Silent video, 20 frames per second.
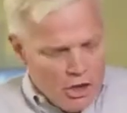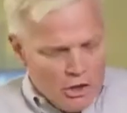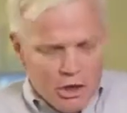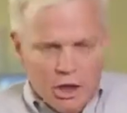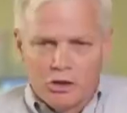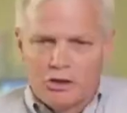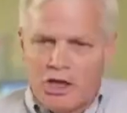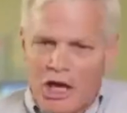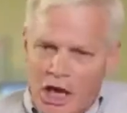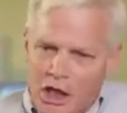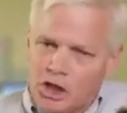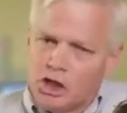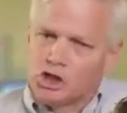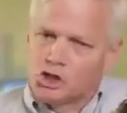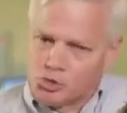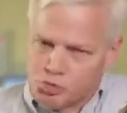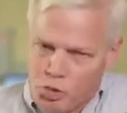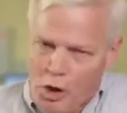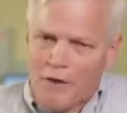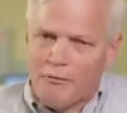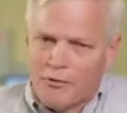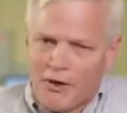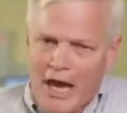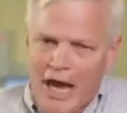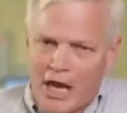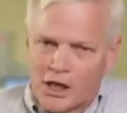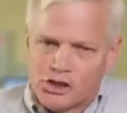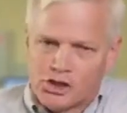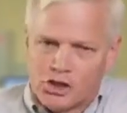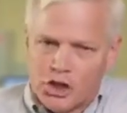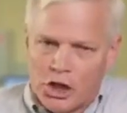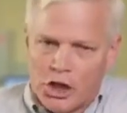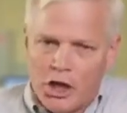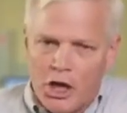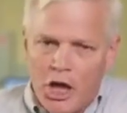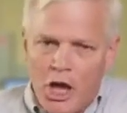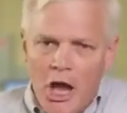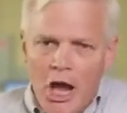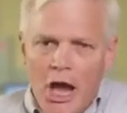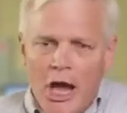they'll take this rough casting
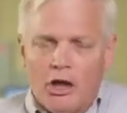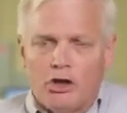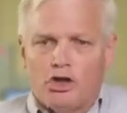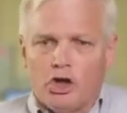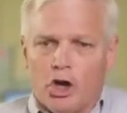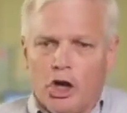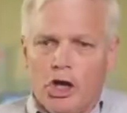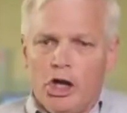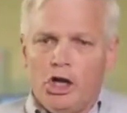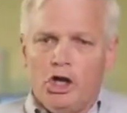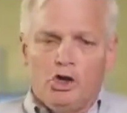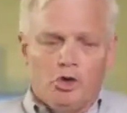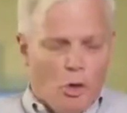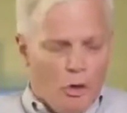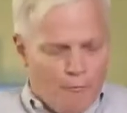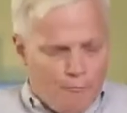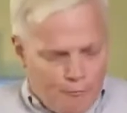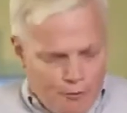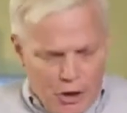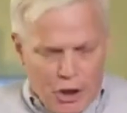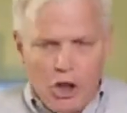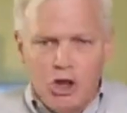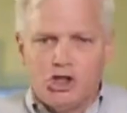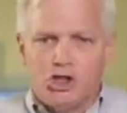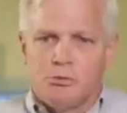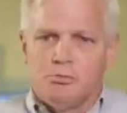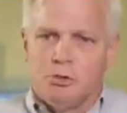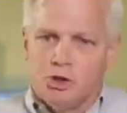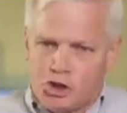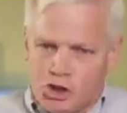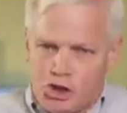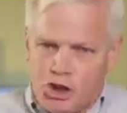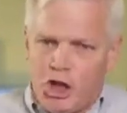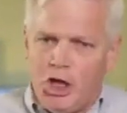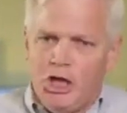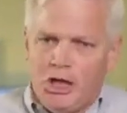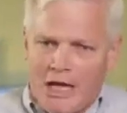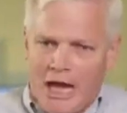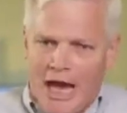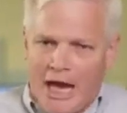and turn it into a finished
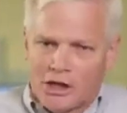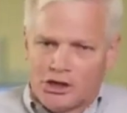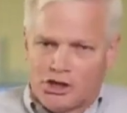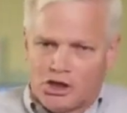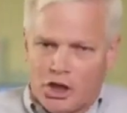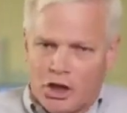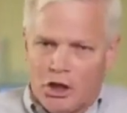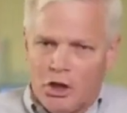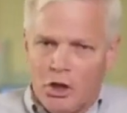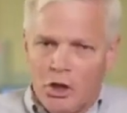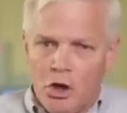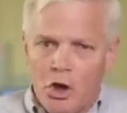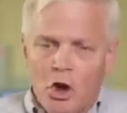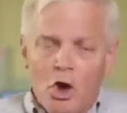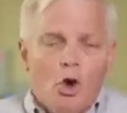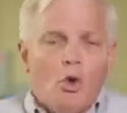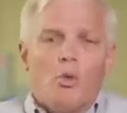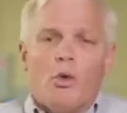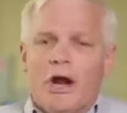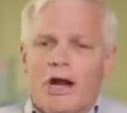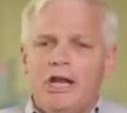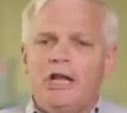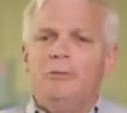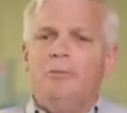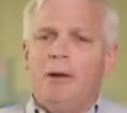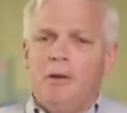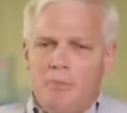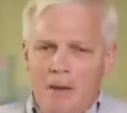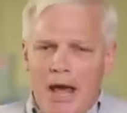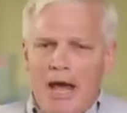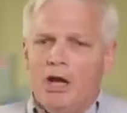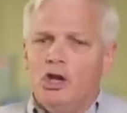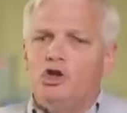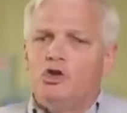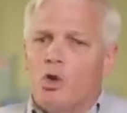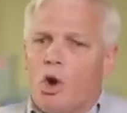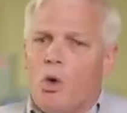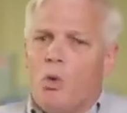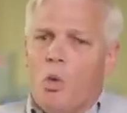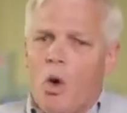machine casting ready to be made
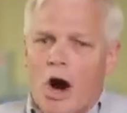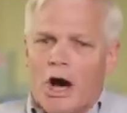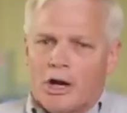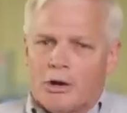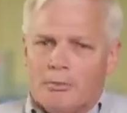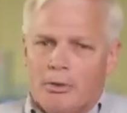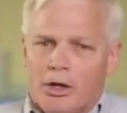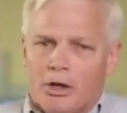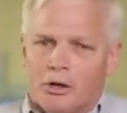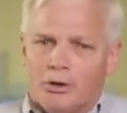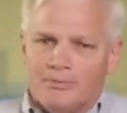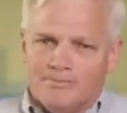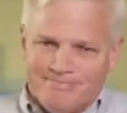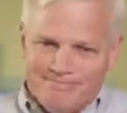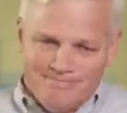into a water meter.